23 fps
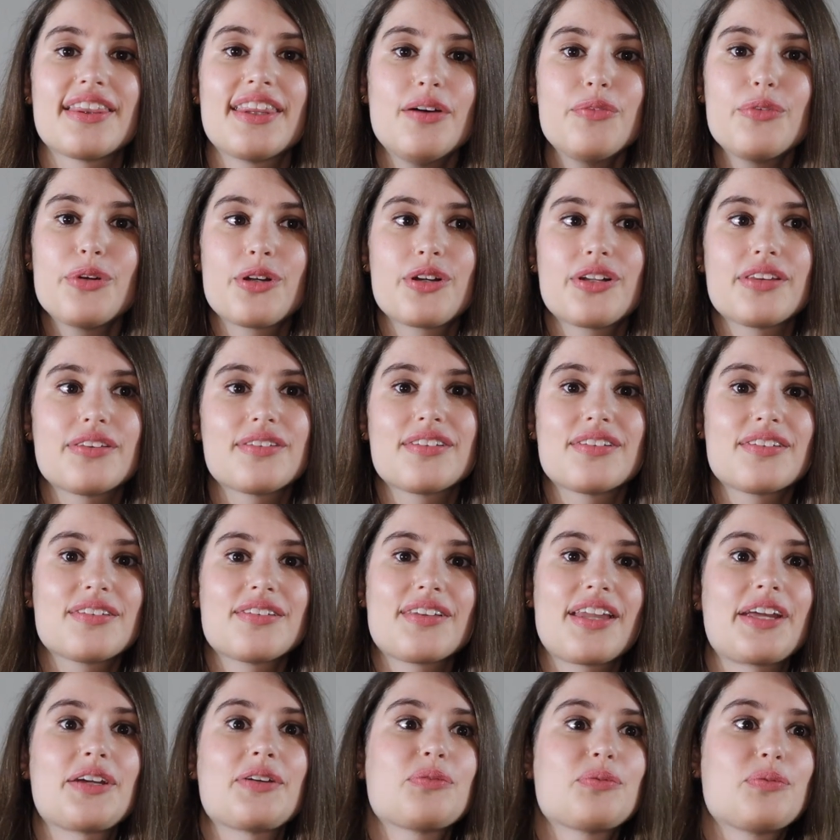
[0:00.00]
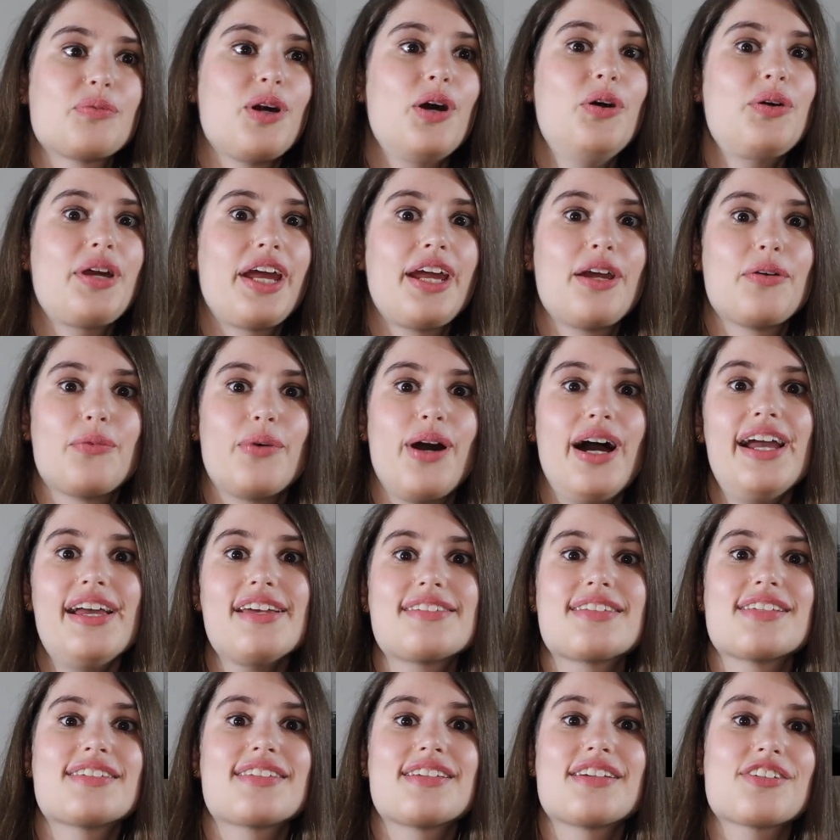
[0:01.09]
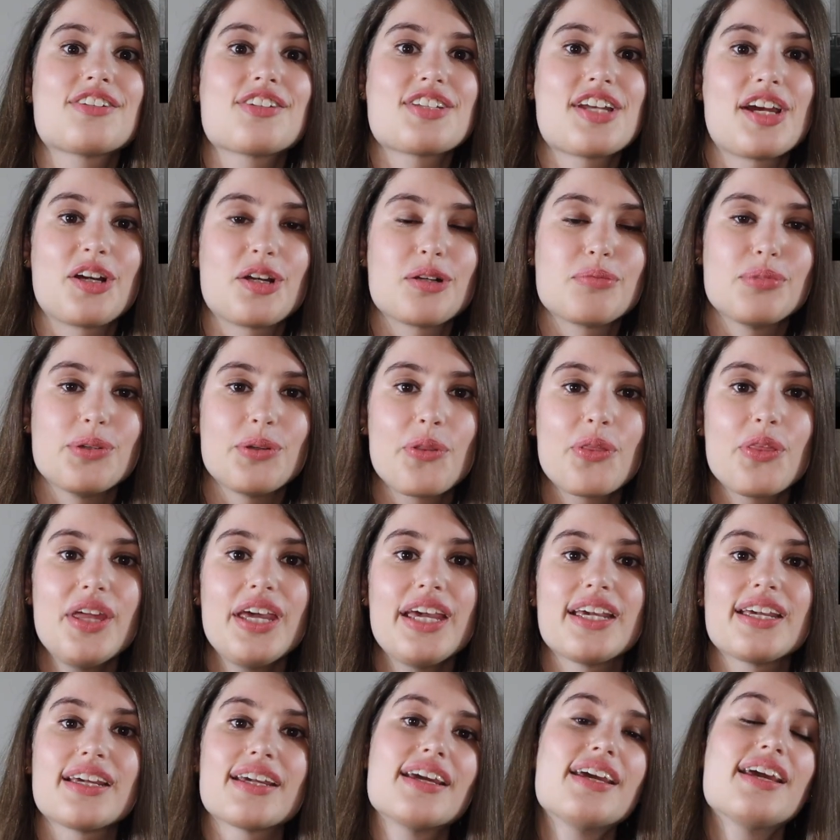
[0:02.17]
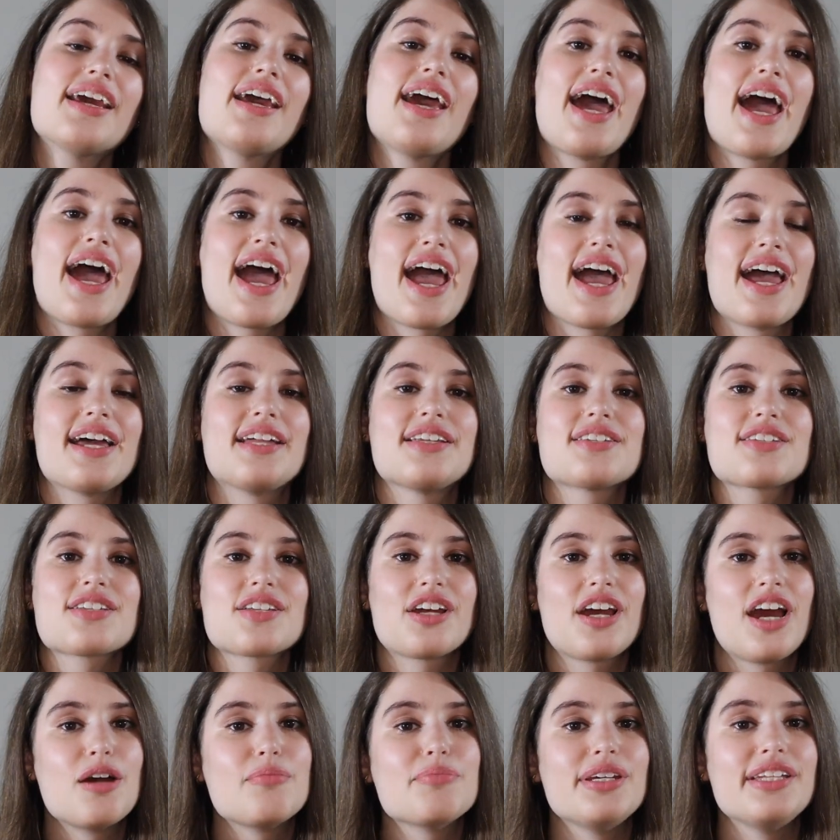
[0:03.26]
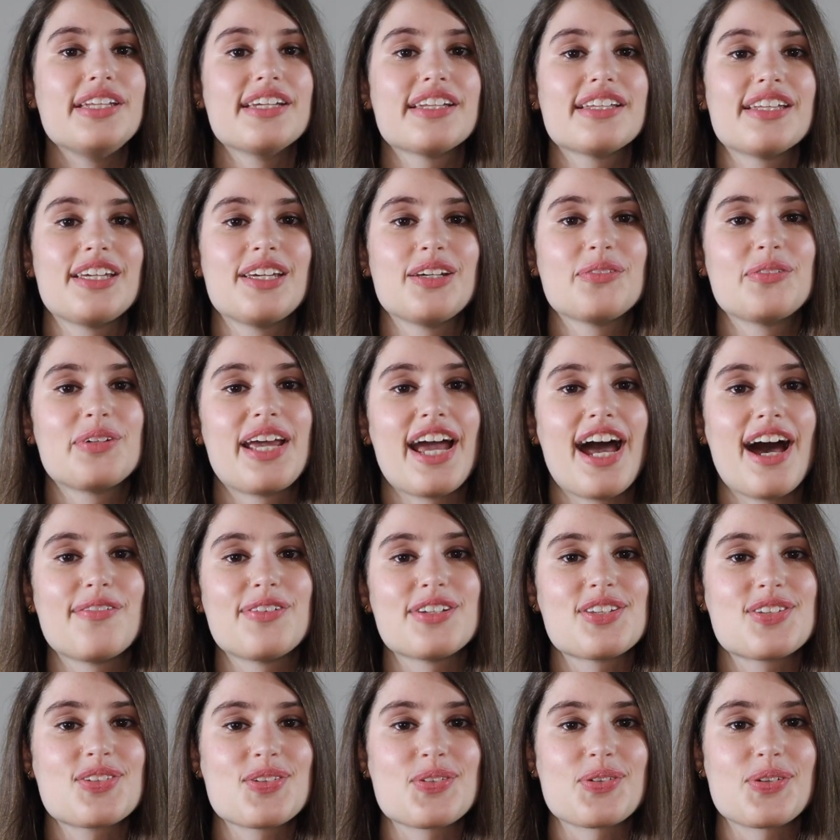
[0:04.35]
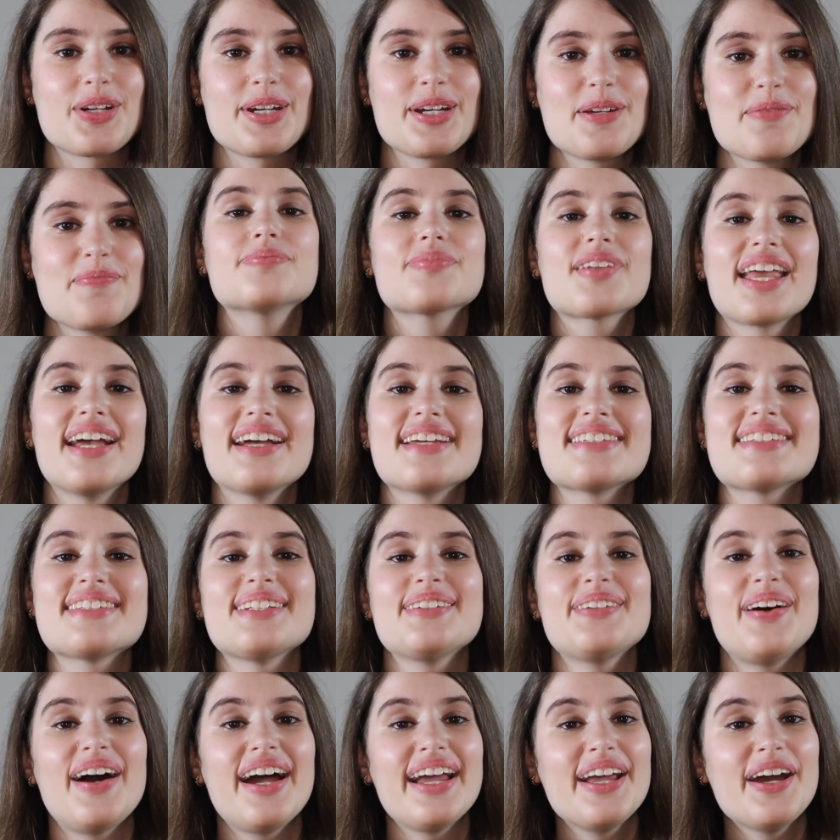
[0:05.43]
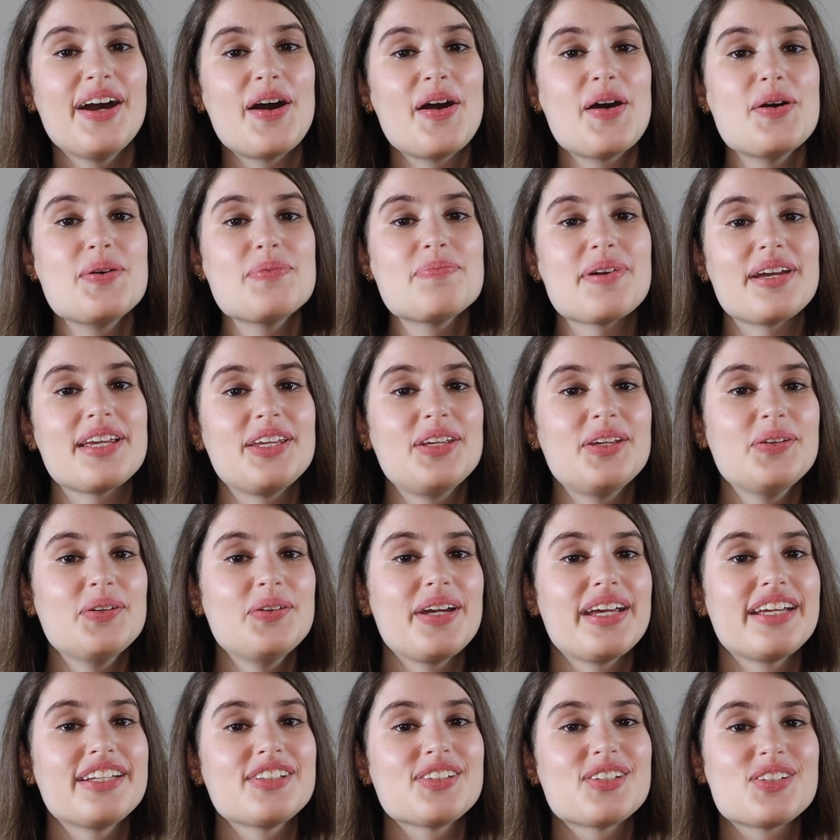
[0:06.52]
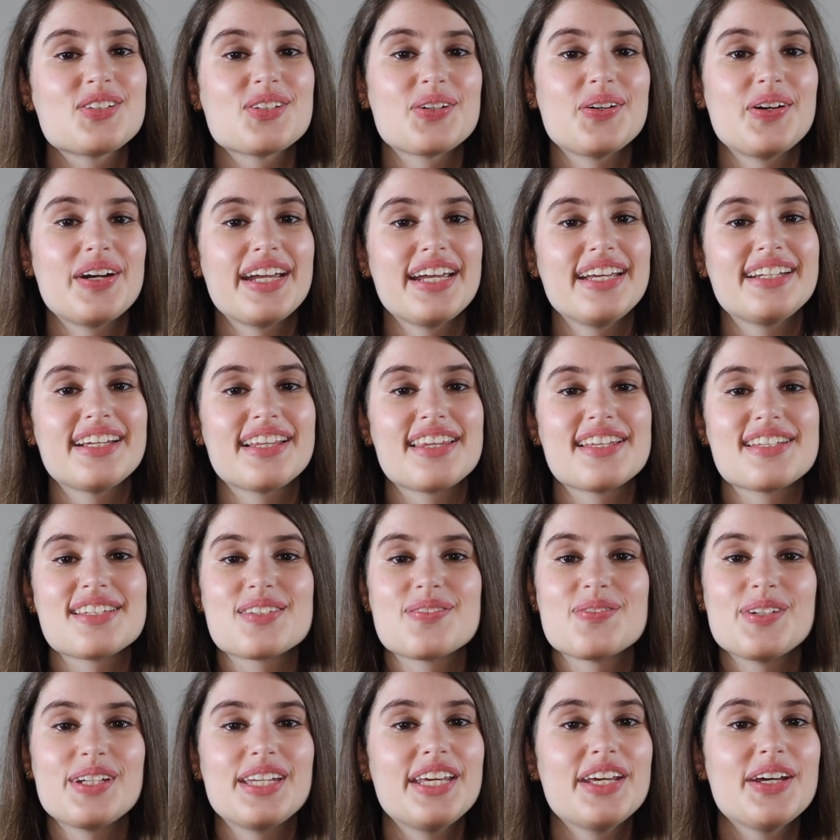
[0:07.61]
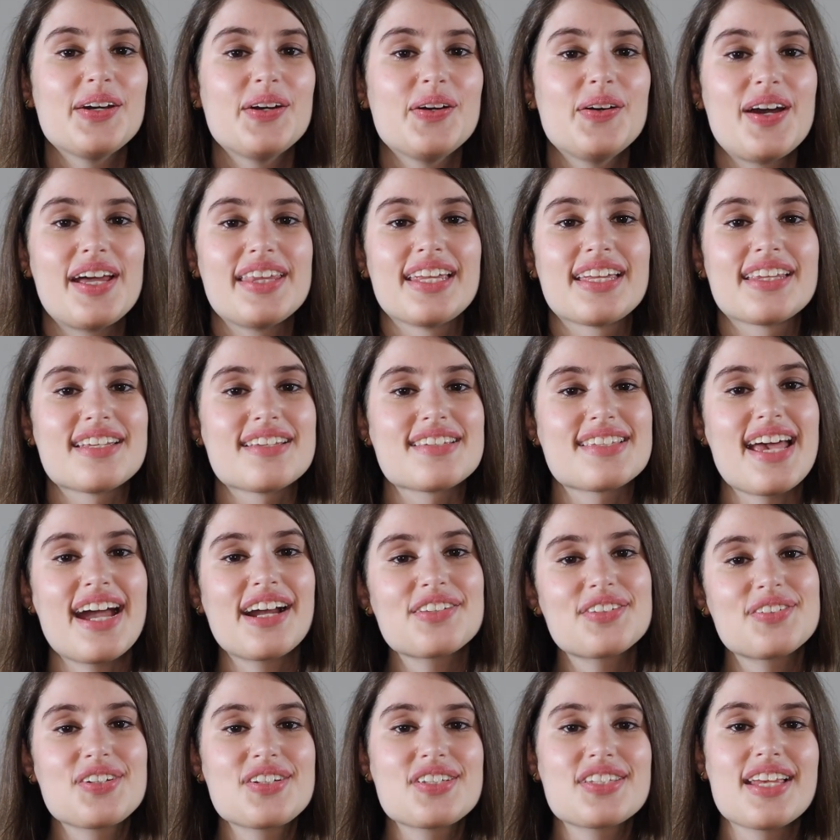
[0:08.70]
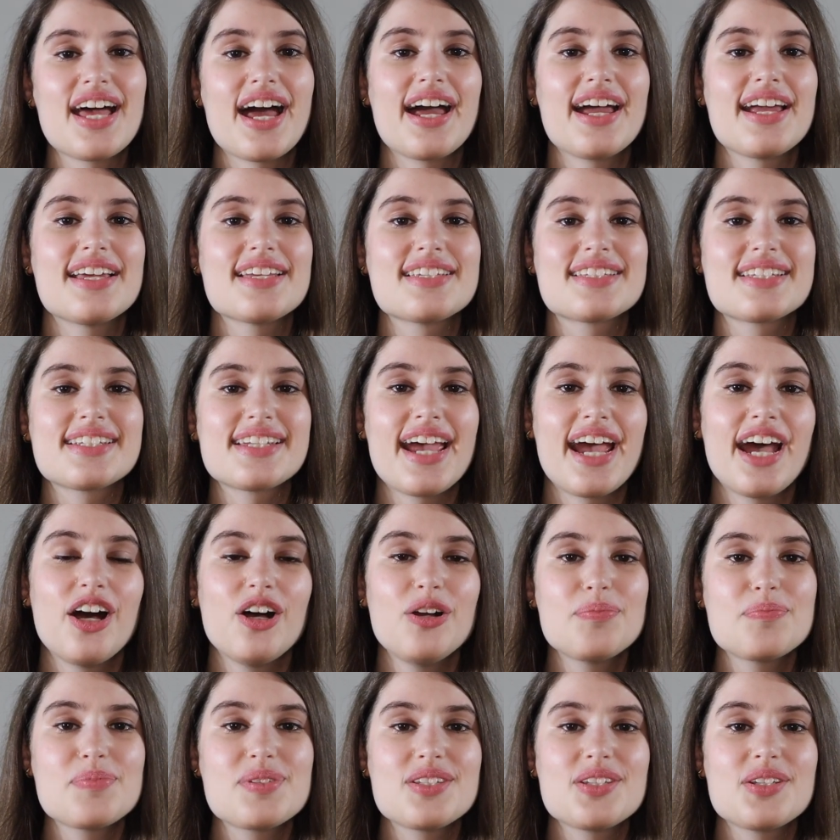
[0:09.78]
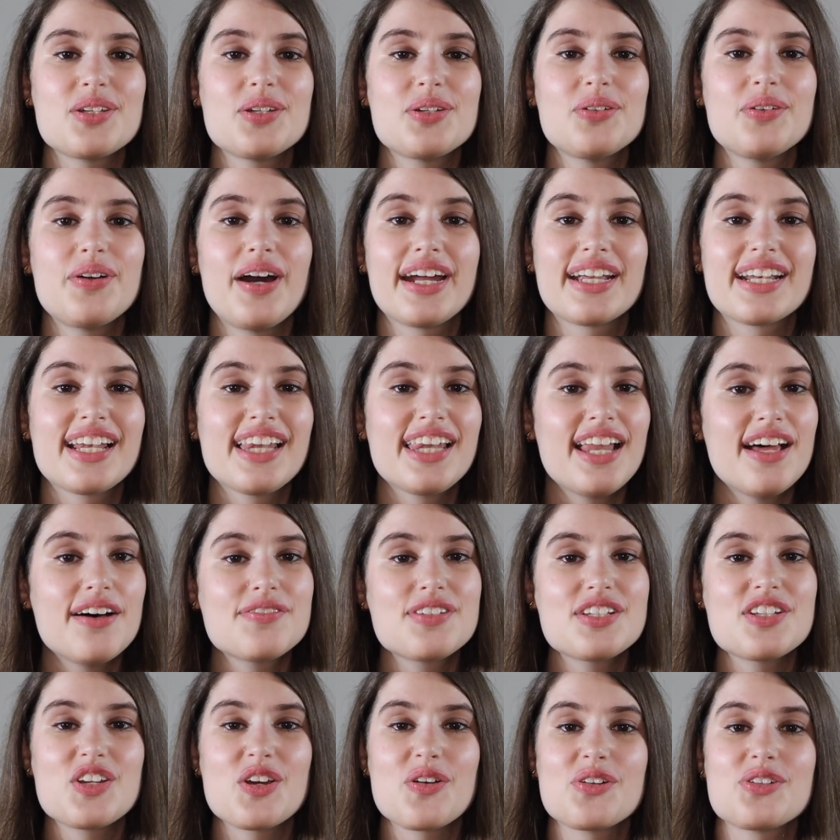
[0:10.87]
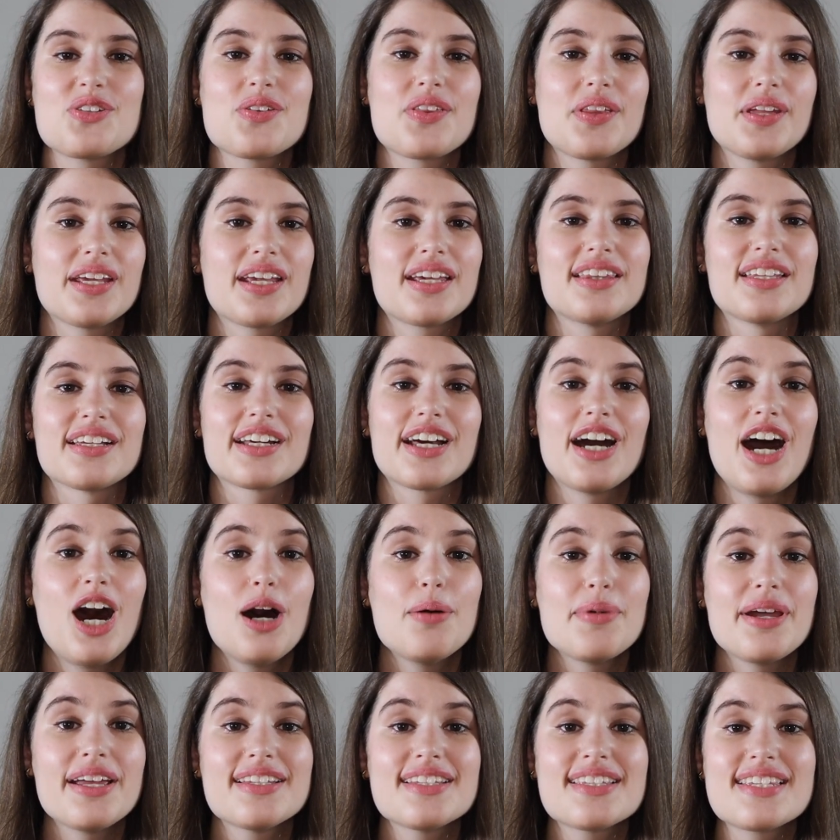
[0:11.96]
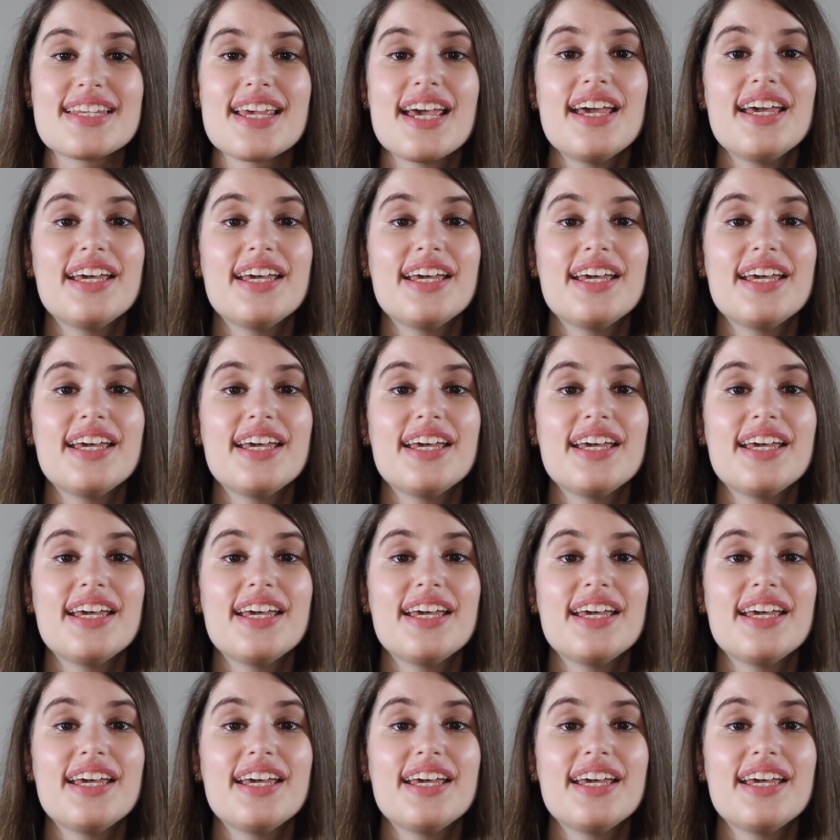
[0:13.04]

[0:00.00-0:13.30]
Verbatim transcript: Then we're like, "Okay, why is this such a terrible thing?" And immediately we have a story. So I hope you enjoyed this video and that this exercise helps you. I'd love to know what you think in the comments.